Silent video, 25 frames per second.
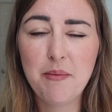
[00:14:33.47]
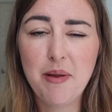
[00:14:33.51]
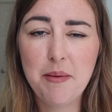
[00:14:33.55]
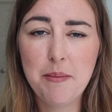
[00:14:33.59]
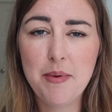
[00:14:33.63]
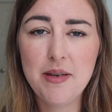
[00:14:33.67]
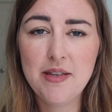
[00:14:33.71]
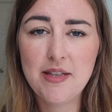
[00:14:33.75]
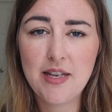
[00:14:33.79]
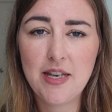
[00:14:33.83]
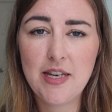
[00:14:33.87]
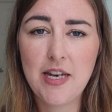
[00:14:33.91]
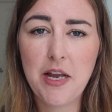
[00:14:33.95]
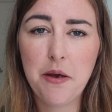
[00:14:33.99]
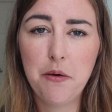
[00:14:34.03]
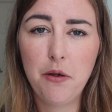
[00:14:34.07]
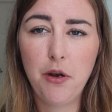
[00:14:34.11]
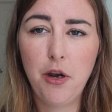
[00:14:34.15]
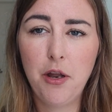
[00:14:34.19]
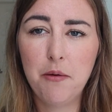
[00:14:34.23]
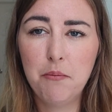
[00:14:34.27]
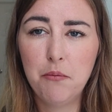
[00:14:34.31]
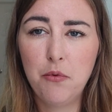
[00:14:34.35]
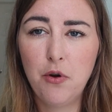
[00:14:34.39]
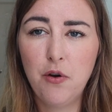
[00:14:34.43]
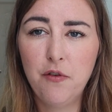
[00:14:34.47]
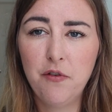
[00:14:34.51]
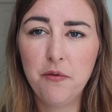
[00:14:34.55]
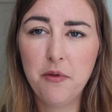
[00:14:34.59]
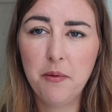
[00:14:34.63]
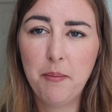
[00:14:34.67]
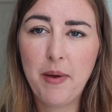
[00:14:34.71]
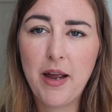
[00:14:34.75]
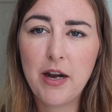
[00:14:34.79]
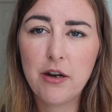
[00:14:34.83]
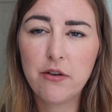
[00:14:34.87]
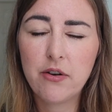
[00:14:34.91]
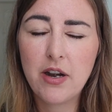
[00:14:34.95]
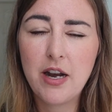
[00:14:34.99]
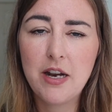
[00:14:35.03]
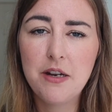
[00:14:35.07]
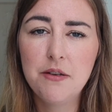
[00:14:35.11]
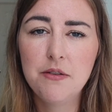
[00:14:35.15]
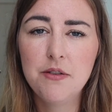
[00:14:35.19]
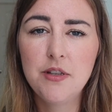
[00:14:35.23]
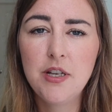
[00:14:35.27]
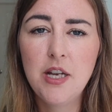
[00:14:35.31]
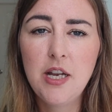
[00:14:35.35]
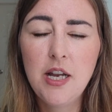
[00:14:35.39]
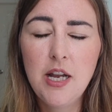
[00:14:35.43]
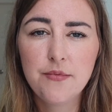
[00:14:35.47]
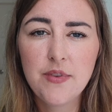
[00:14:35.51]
make me stand out a lot more from the background.